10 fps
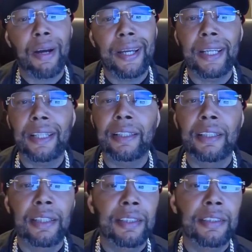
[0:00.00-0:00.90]
I had
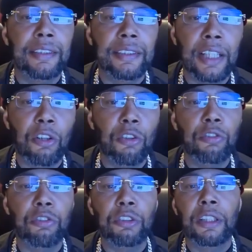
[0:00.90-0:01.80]

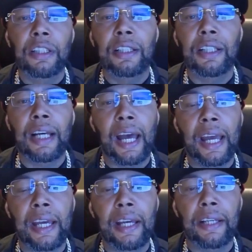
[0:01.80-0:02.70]
Self, I
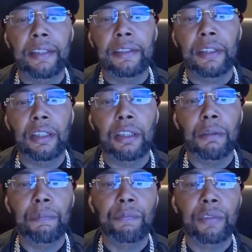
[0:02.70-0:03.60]
had
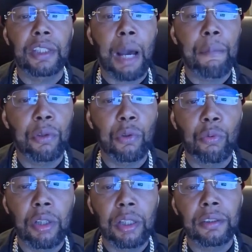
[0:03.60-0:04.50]
Capital
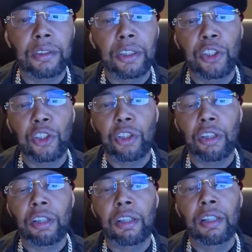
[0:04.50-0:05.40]
One,
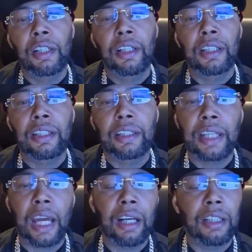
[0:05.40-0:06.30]
Secure,
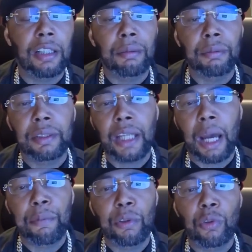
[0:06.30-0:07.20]

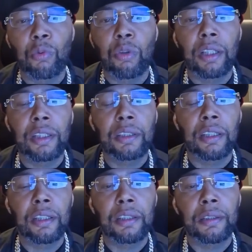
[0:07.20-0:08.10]
Capital
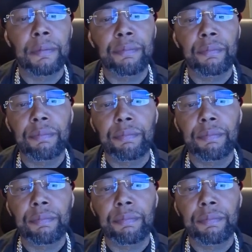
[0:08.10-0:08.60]
One,